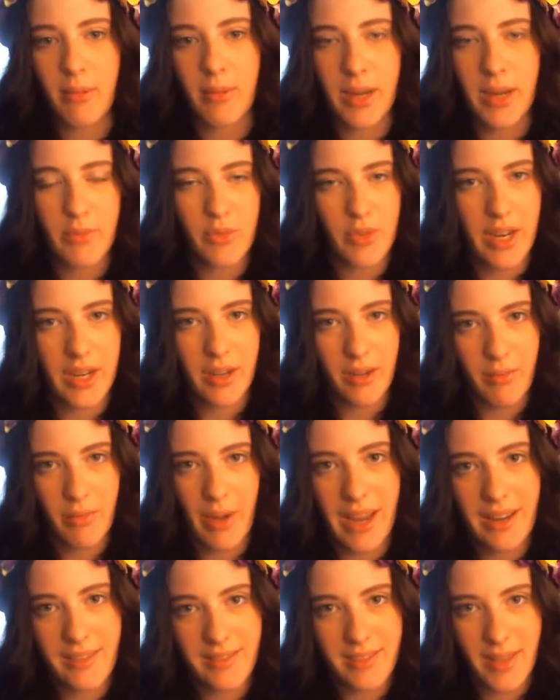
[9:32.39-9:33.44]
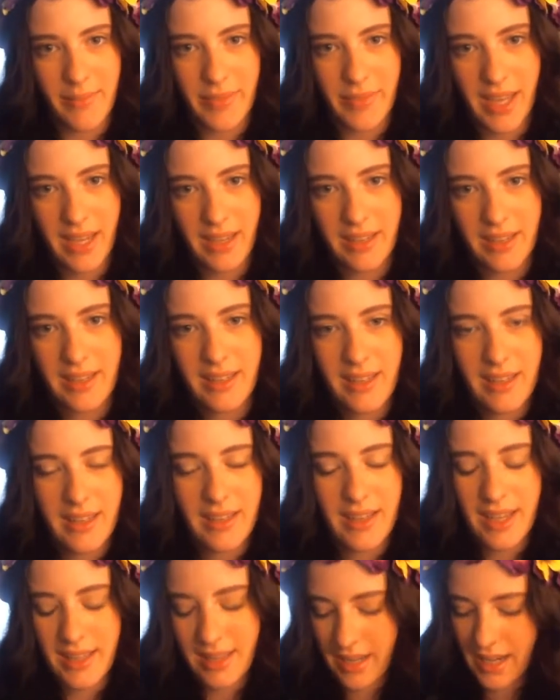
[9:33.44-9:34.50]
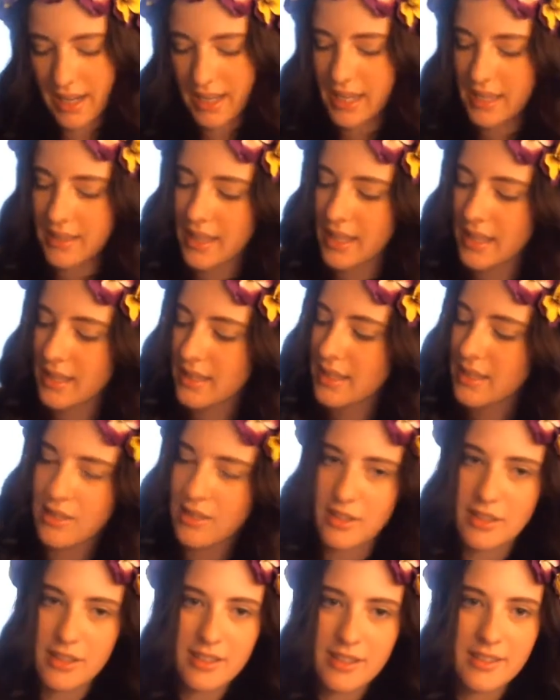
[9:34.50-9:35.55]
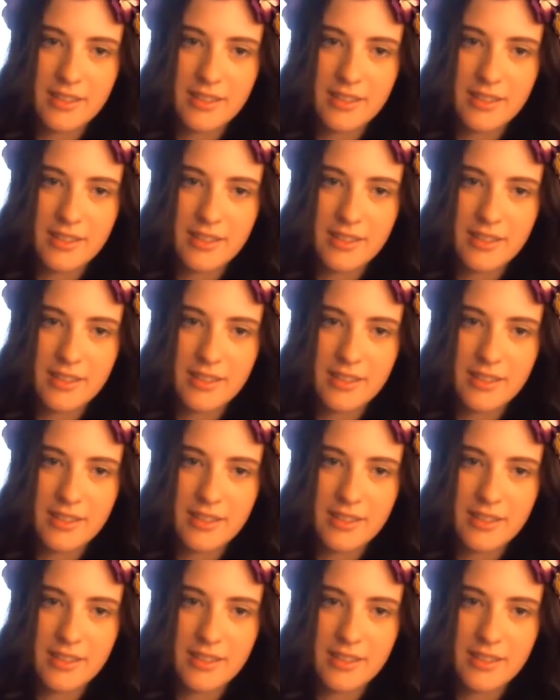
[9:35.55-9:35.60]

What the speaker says: when I'm trying to write something. And then I get like a little